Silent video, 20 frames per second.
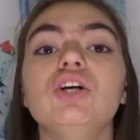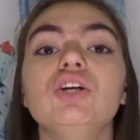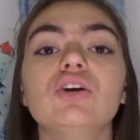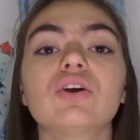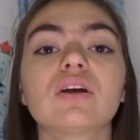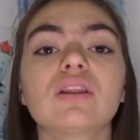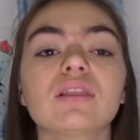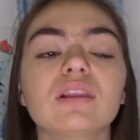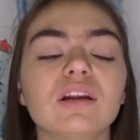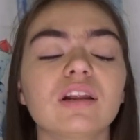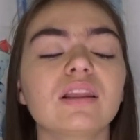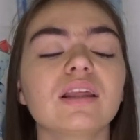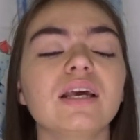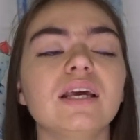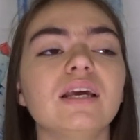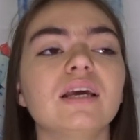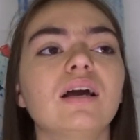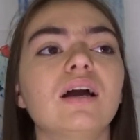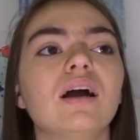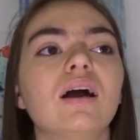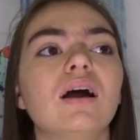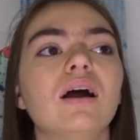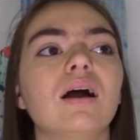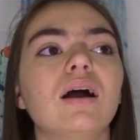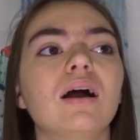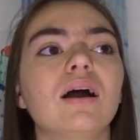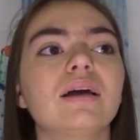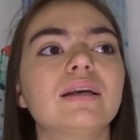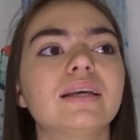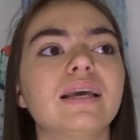You can literally
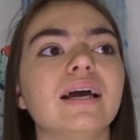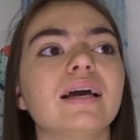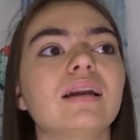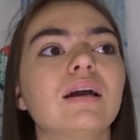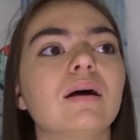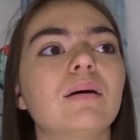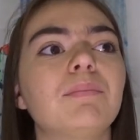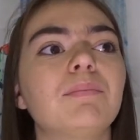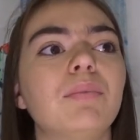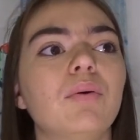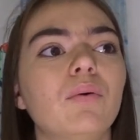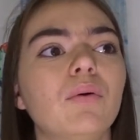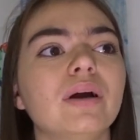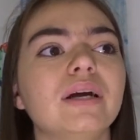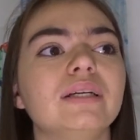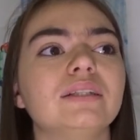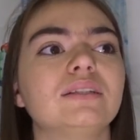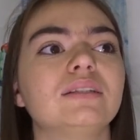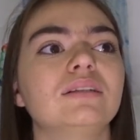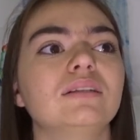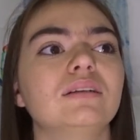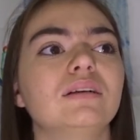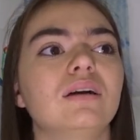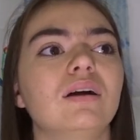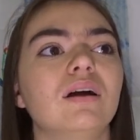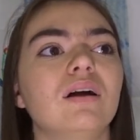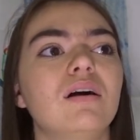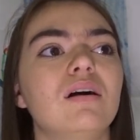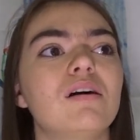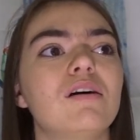get a point
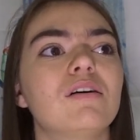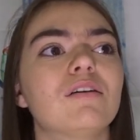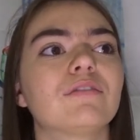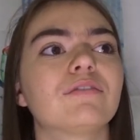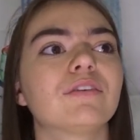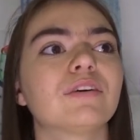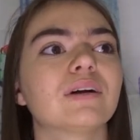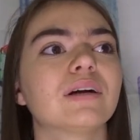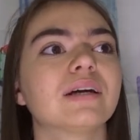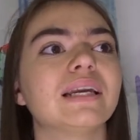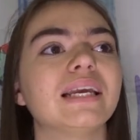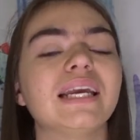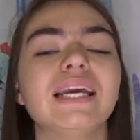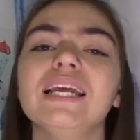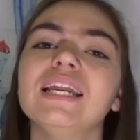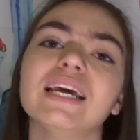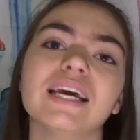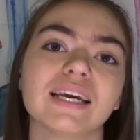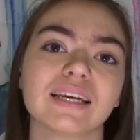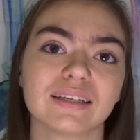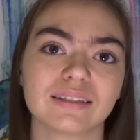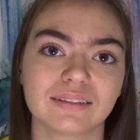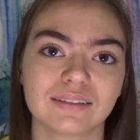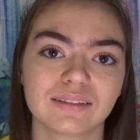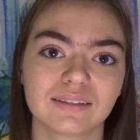for eating